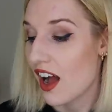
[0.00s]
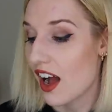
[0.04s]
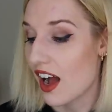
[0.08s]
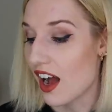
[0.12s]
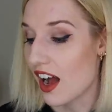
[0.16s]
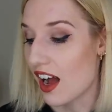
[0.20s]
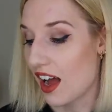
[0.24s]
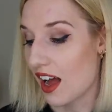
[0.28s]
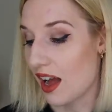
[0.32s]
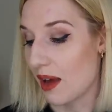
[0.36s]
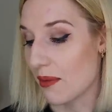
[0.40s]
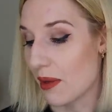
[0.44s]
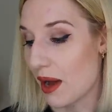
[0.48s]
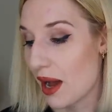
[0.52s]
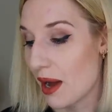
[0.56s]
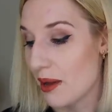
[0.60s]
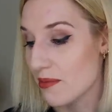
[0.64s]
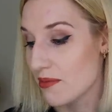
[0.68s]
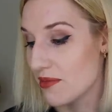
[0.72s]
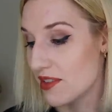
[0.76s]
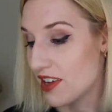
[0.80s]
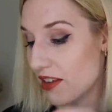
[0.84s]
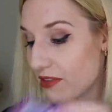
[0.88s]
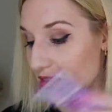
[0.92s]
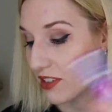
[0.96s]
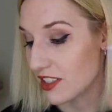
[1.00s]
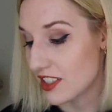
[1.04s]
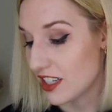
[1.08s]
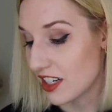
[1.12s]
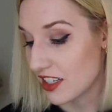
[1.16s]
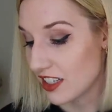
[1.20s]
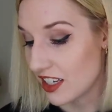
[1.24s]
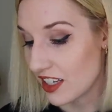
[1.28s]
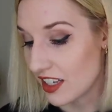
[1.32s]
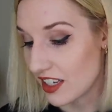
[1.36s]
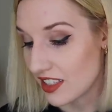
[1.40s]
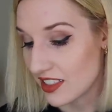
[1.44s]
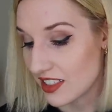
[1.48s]
Um, I'm definitely
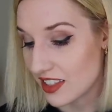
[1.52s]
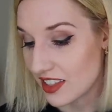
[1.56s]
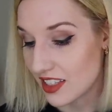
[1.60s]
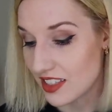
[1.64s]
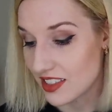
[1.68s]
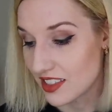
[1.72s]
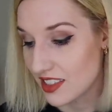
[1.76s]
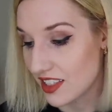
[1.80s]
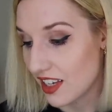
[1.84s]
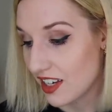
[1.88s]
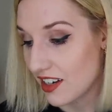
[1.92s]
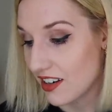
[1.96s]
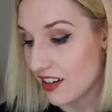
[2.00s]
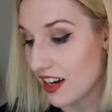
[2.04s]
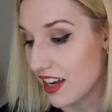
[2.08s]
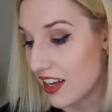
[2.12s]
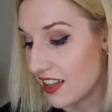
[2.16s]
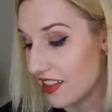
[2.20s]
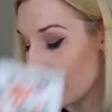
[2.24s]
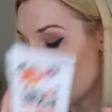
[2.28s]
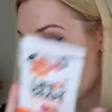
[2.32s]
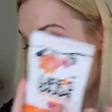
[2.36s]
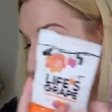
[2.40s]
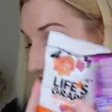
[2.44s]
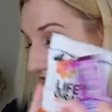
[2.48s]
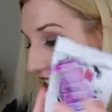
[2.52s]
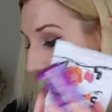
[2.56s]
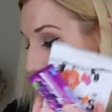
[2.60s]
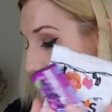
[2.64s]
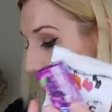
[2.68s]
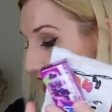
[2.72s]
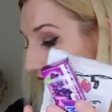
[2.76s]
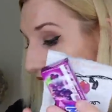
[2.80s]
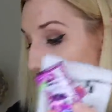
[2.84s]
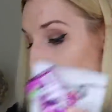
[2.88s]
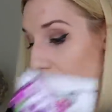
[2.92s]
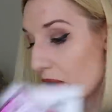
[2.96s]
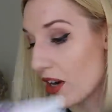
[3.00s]
tucking into these later and these, like
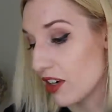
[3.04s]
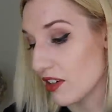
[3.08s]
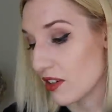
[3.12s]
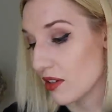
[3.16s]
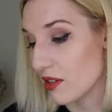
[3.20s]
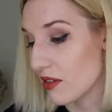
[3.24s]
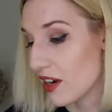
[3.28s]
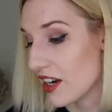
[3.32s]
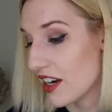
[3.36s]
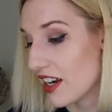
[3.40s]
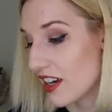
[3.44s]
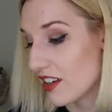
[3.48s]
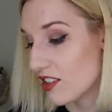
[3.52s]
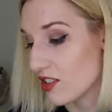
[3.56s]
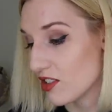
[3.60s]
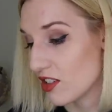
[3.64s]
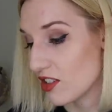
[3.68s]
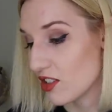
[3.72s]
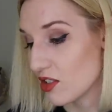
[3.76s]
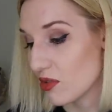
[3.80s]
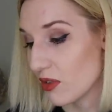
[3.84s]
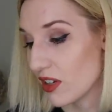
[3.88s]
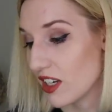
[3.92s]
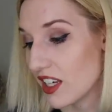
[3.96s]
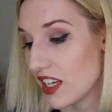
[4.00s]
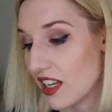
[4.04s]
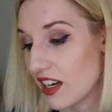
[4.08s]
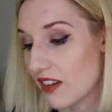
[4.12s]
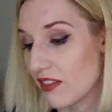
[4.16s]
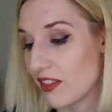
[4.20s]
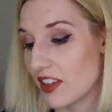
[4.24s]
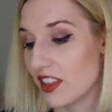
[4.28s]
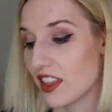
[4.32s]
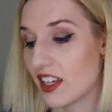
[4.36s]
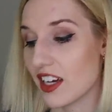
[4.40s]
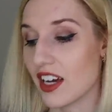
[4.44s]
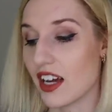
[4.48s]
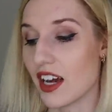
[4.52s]
I'm hungry right now, so I just wanna eat
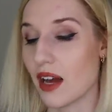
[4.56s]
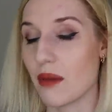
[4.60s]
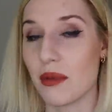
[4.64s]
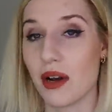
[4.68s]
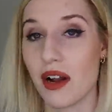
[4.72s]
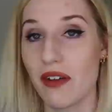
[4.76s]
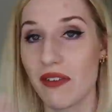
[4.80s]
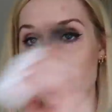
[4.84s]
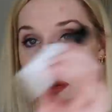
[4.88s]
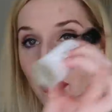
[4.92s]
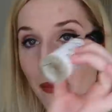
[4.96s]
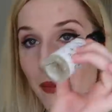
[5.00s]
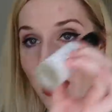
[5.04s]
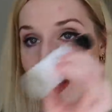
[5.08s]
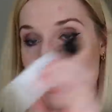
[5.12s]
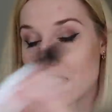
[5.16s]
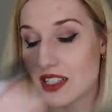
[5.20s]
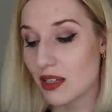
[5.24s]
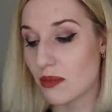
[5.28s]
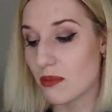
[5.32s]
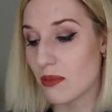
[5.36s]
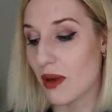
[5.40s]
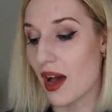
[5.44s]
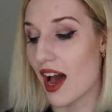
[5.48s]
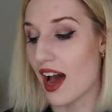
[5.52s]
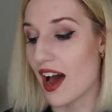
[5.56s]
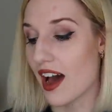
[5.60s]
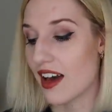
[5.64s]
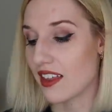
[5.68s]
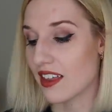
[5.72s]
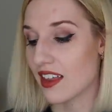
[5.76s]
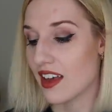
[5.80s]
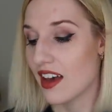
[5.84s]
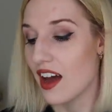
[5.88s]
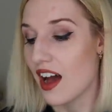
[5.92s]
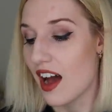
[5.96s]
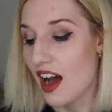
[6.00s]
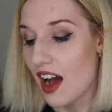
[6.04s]
everything. I'm gonna have an amazing
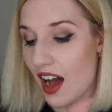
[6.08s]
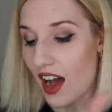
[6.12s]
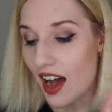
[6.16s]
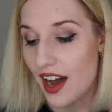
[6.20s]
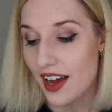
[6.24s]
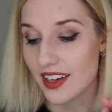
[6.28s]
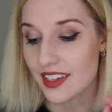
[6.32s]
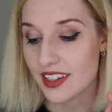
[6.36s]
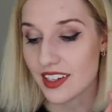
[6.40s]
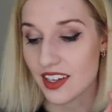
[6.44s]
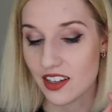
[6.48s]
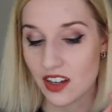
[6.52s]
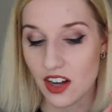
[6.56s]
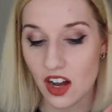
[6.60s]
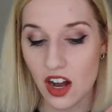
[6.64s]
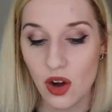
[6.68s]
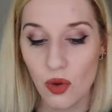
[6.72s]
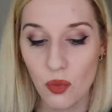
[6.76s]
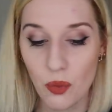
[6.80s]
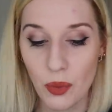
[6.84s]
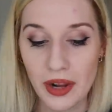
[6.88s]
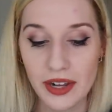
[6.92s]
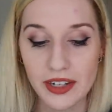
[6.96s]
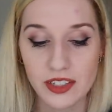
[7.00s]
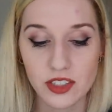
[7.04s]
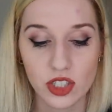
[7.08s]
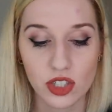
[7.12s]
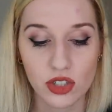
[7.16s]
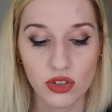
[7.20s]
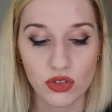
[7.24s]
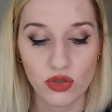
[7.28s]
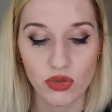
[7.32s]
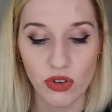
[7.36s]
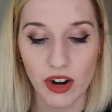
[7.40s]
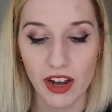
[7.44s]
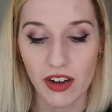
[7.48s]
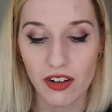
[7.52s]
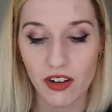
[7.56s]
bath. I cannot wait to
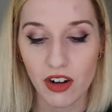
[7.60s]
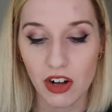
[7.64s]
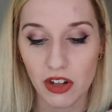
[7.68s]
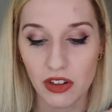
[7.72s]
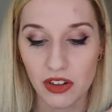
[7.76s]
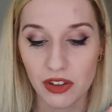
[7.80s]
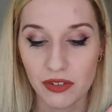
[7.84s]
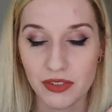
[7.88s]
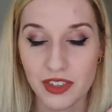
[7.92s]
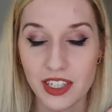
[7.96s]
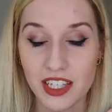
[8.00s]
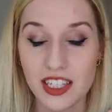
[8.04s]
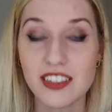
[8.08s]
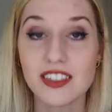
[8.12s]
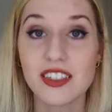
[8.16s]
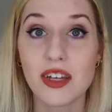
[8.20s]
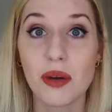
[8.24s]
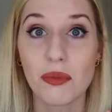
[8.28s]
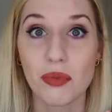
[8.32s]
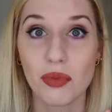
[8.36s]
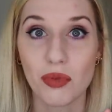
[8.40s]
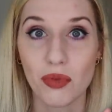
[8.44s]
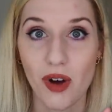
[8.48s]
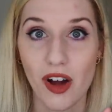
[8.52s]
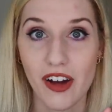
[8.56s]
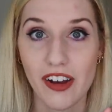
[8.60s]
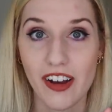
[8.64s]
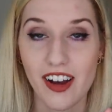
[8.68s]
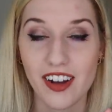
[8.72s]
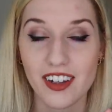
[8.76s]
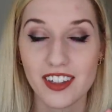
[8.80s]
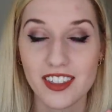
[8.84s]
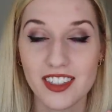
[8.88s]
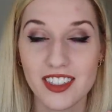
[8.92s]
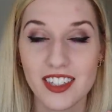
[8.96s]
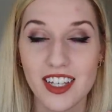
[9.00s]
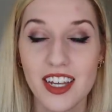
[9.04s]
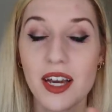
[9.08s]
try out all of these
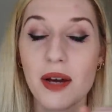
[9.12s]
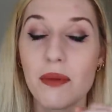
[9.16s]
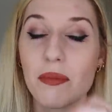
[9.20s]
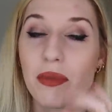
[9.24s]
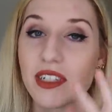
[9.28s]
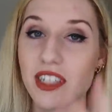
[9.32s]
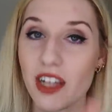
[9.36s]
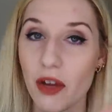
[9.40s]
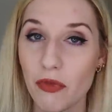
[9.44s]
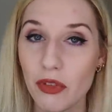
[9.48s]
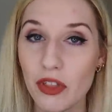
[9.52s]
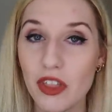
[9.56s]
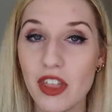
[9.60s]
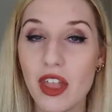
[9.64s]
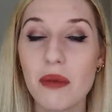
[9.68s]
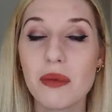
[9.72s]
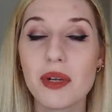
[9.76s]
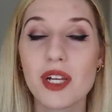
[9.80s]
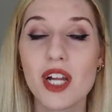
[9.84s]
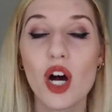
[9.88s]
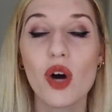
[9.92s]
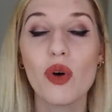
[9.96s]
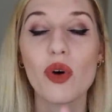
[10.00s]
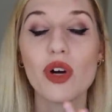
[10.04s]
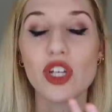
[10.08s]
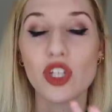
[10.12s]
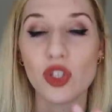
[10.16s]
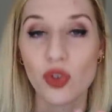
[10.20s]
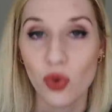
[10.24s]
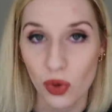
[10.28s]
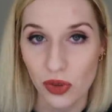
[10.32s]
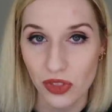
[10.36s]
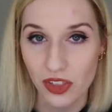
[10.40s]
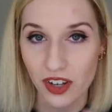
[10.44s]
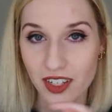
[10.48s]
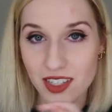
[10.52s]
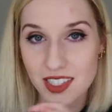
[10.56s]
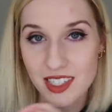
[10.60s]
products. But definitely let me know your
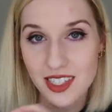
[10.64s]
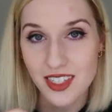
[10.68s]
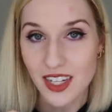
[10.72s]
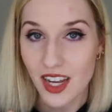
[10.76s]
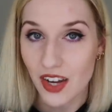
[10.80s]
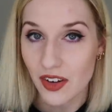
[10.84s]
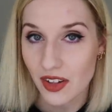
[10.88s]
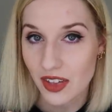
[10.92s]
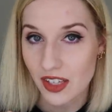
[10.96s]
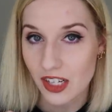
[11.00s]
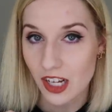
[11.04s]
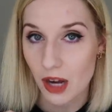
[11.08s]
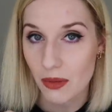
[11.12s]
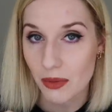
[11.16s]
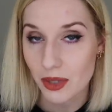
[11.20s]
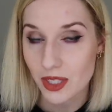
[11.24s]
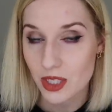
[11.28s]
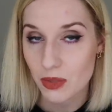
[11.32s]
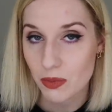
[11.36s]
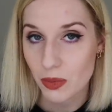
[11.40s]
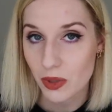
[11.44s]
thoughts down in the comments